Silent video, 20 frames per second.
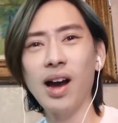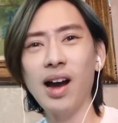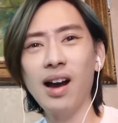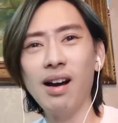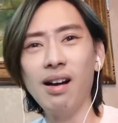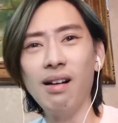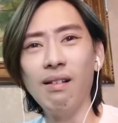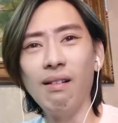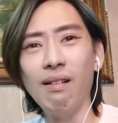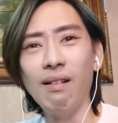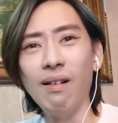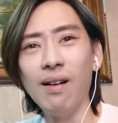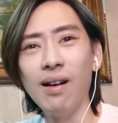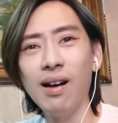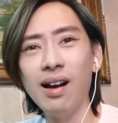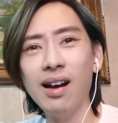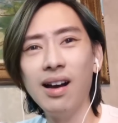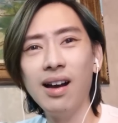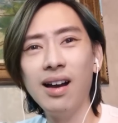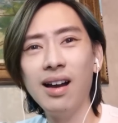
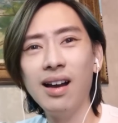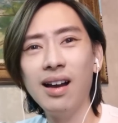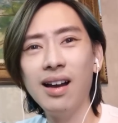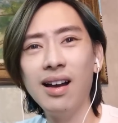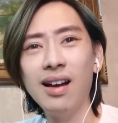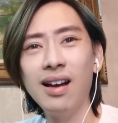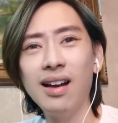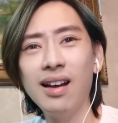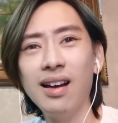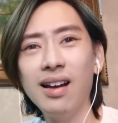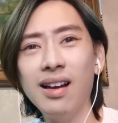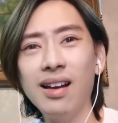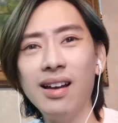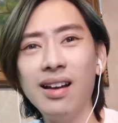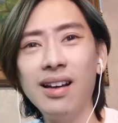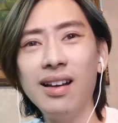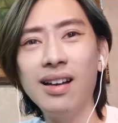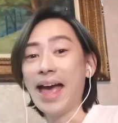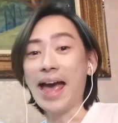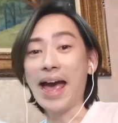Wow.
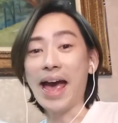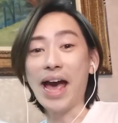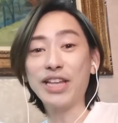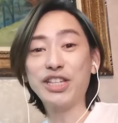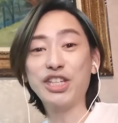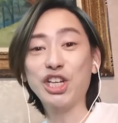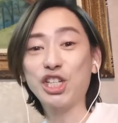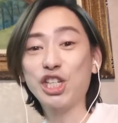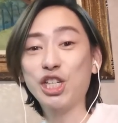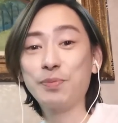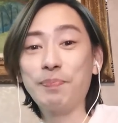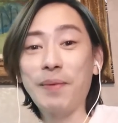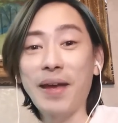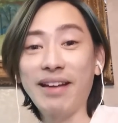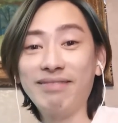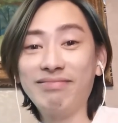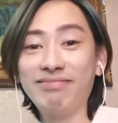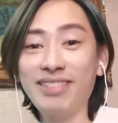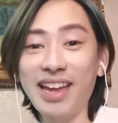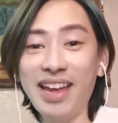As
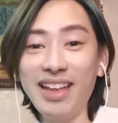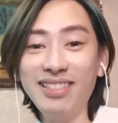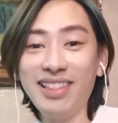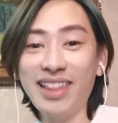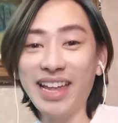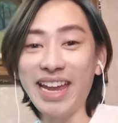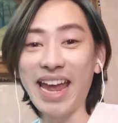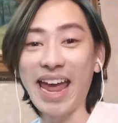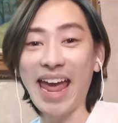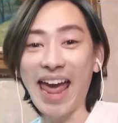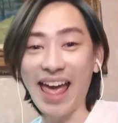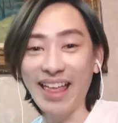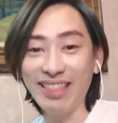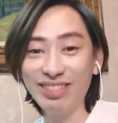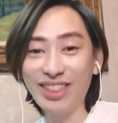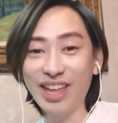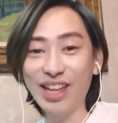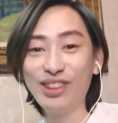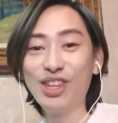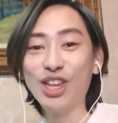expected, they
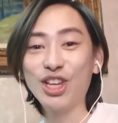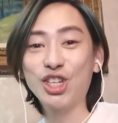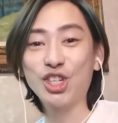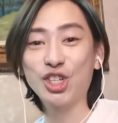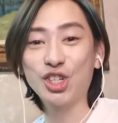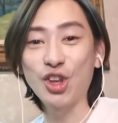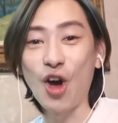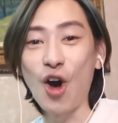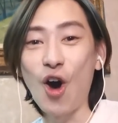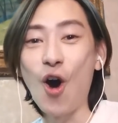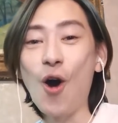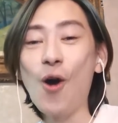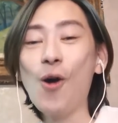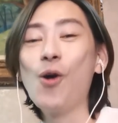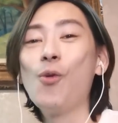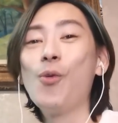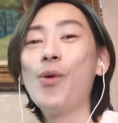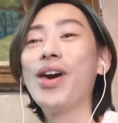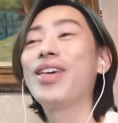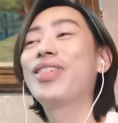ended the
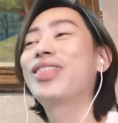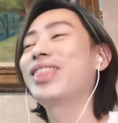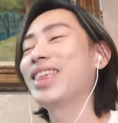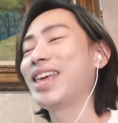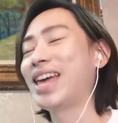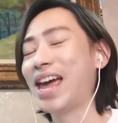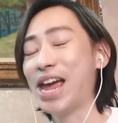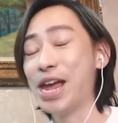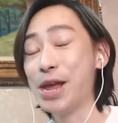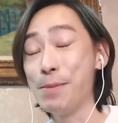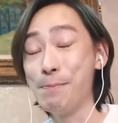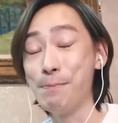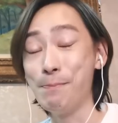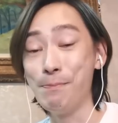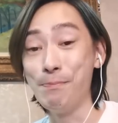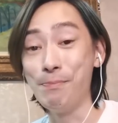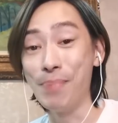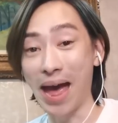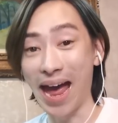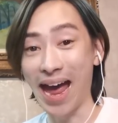song with a
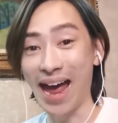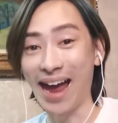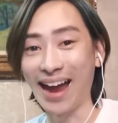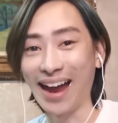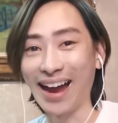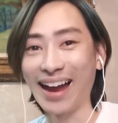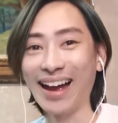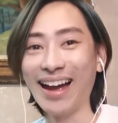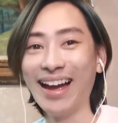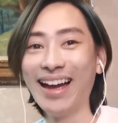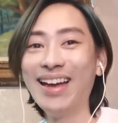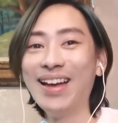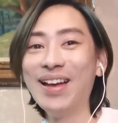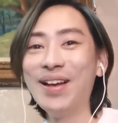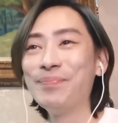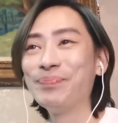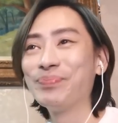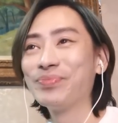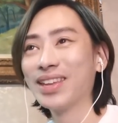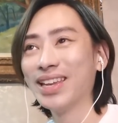bang.
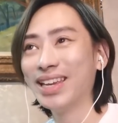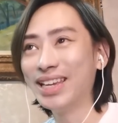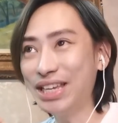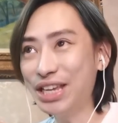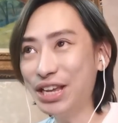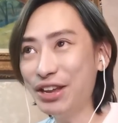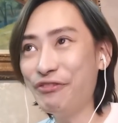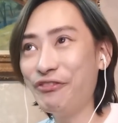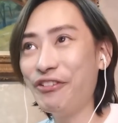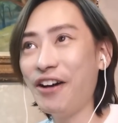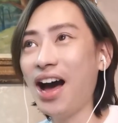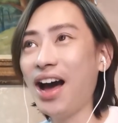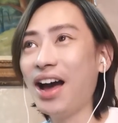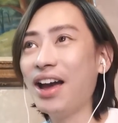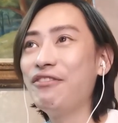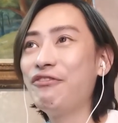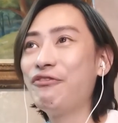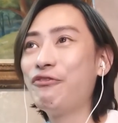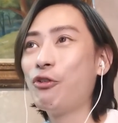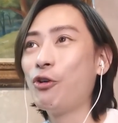
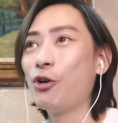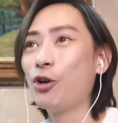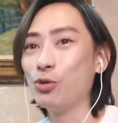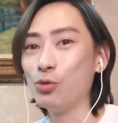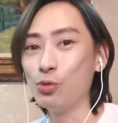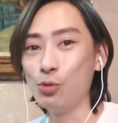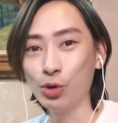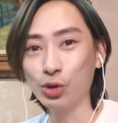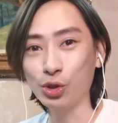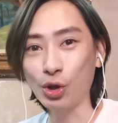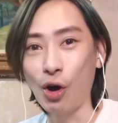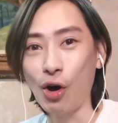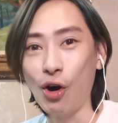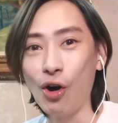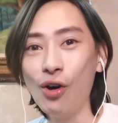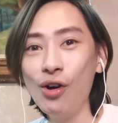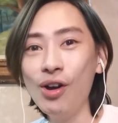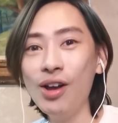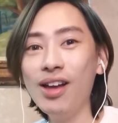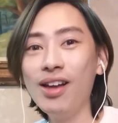E5 for Wu
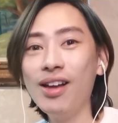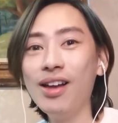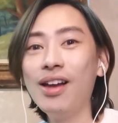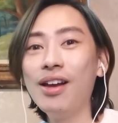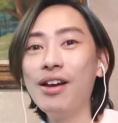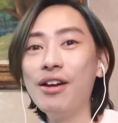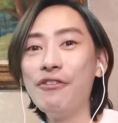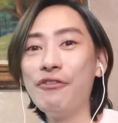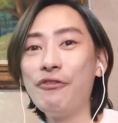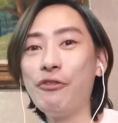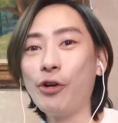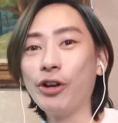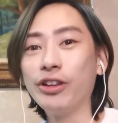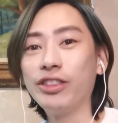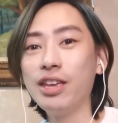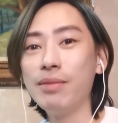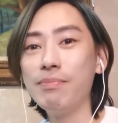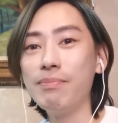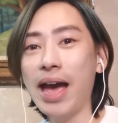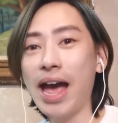Tong,
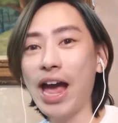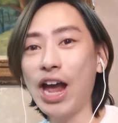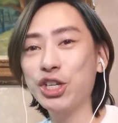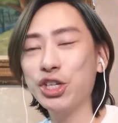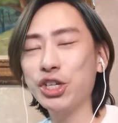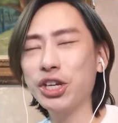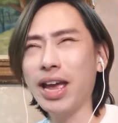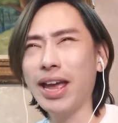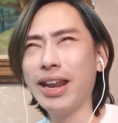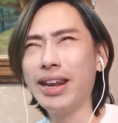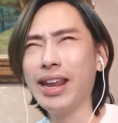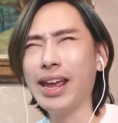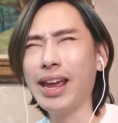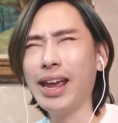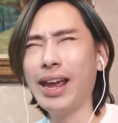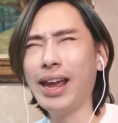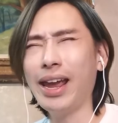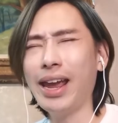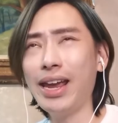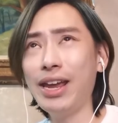for Dimash
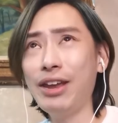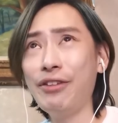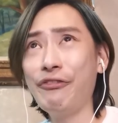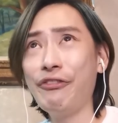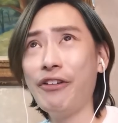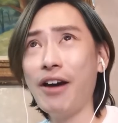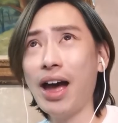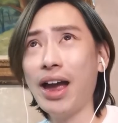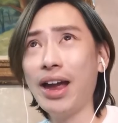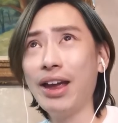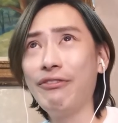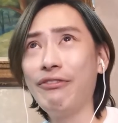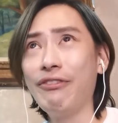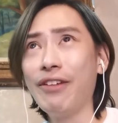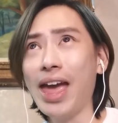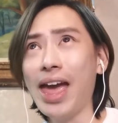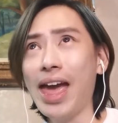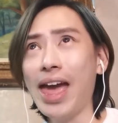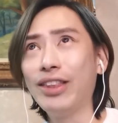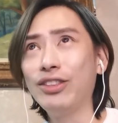an
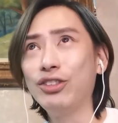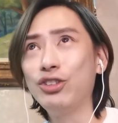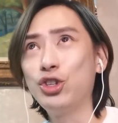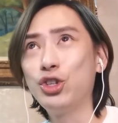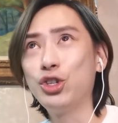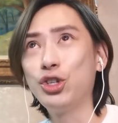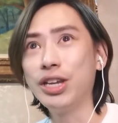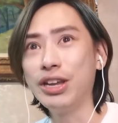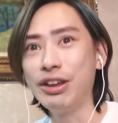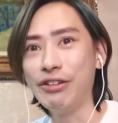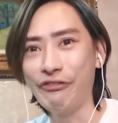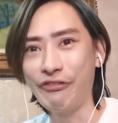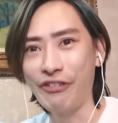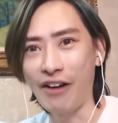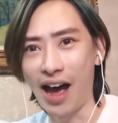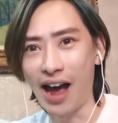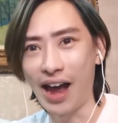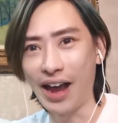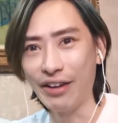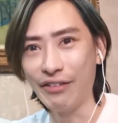A5 and
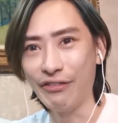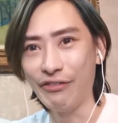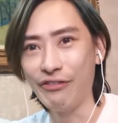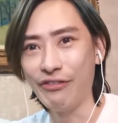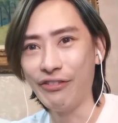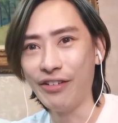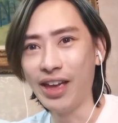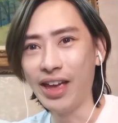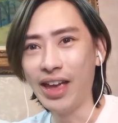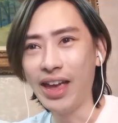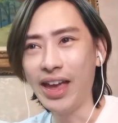G5,